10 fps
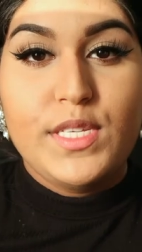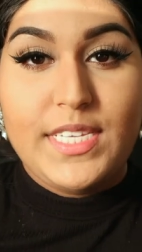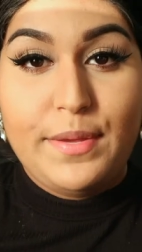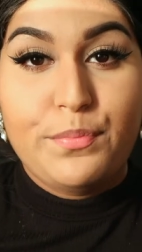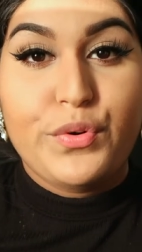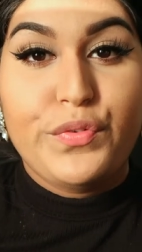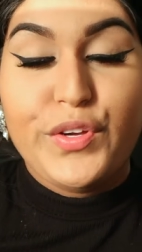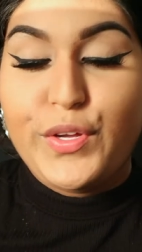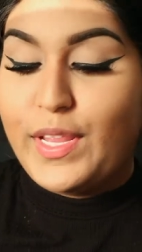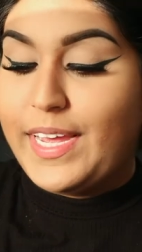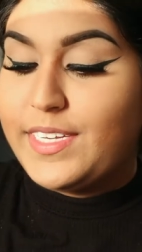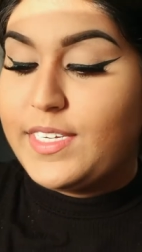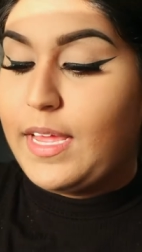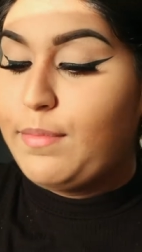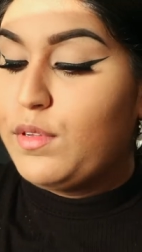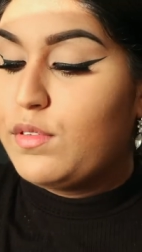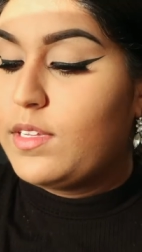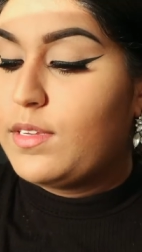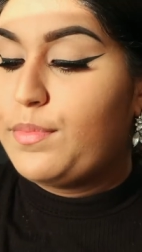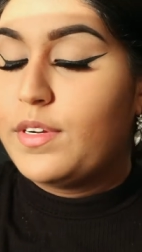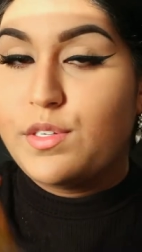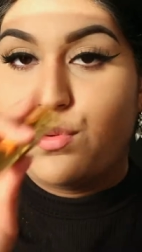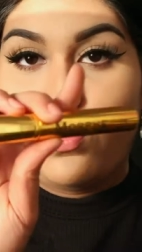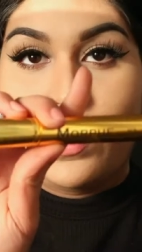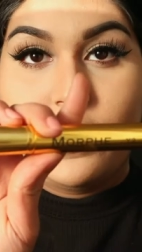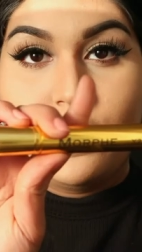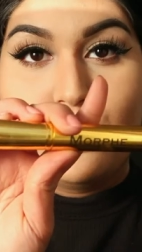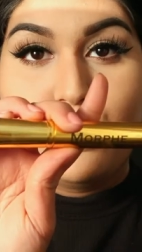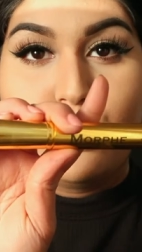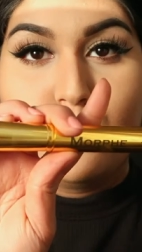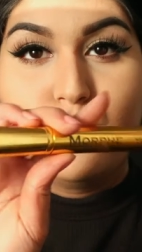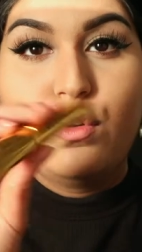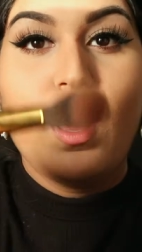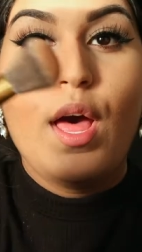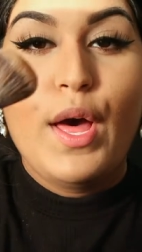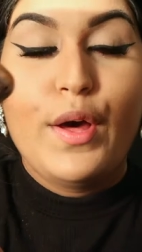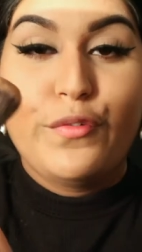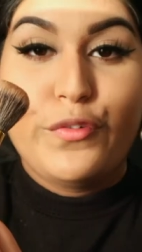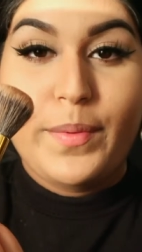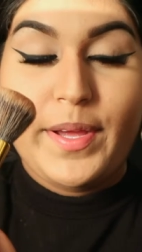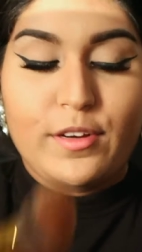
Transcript: the same Morphe collection, I'm using the brush Y2 for my